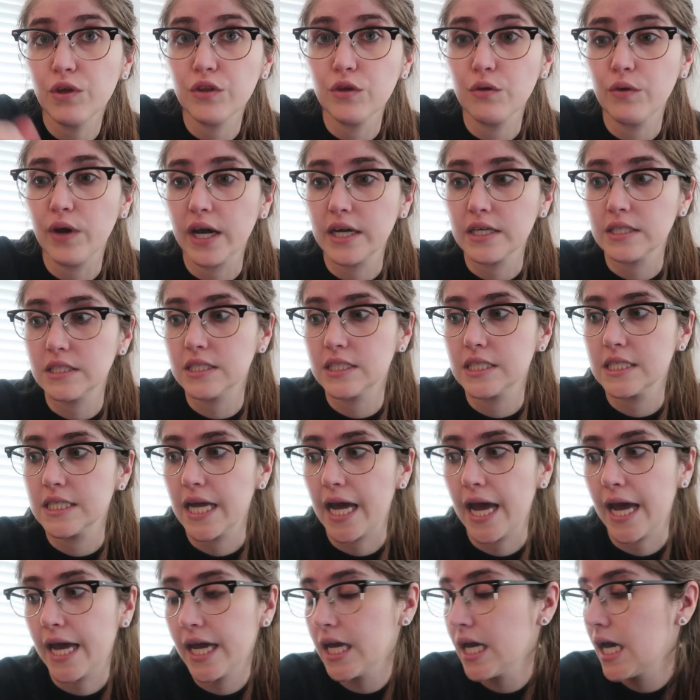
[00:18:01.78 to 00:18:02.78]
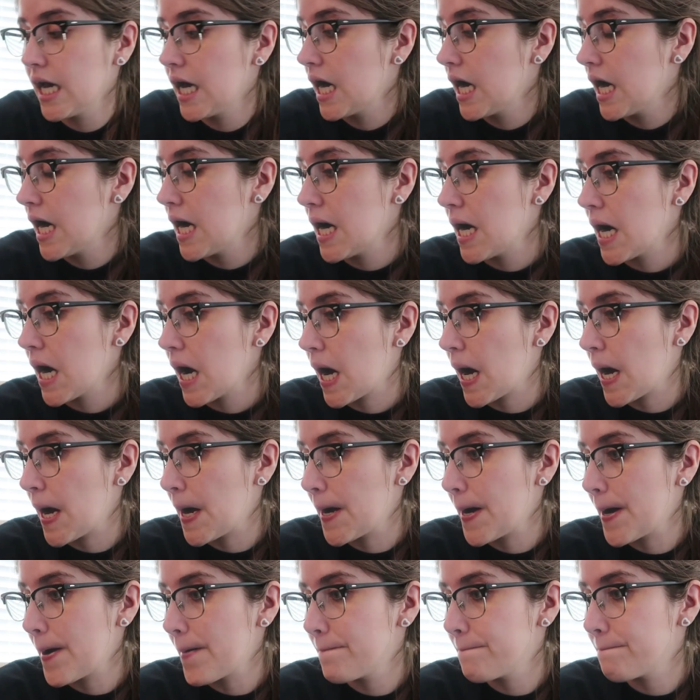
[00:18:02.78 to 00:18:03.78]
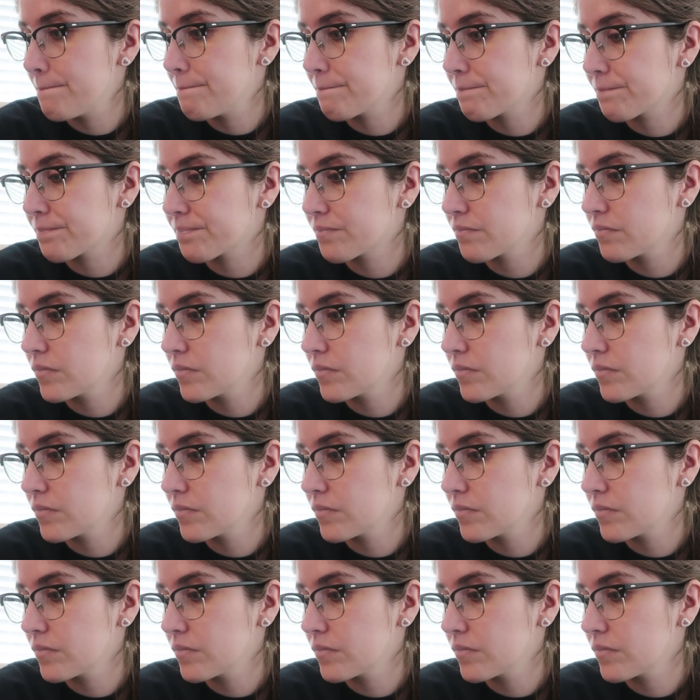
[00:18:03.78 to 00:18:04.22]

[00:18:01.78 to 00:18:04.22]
with you guys today. Um,